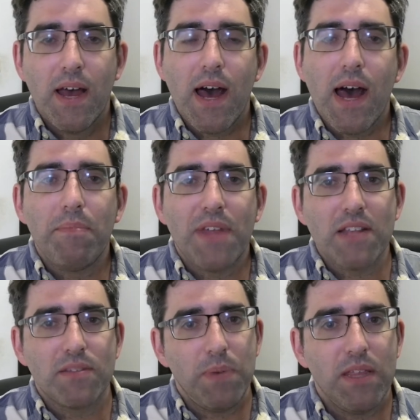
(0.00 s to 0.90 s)

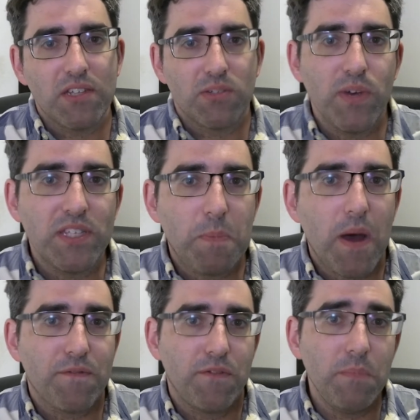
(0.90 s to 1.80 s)
That's been the sweet
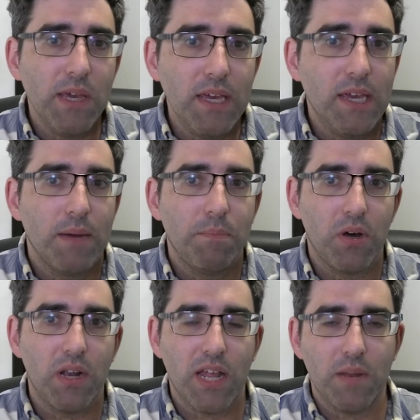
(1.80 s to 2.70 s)
spot for me,
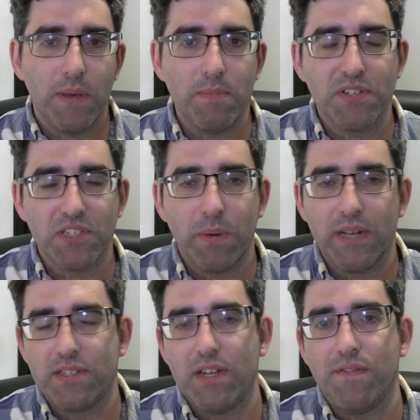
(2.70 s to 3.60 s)
but a lot of people's
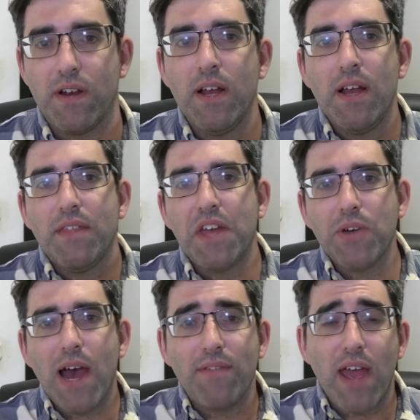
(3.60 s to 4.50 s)
experience differ. Then
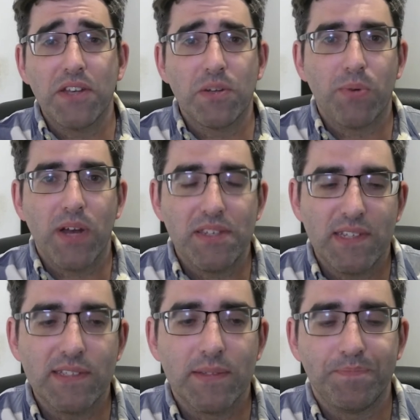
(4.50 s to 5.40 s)
you have
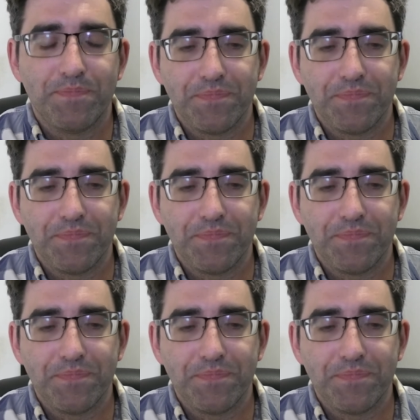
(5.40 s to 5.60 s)
enterprises.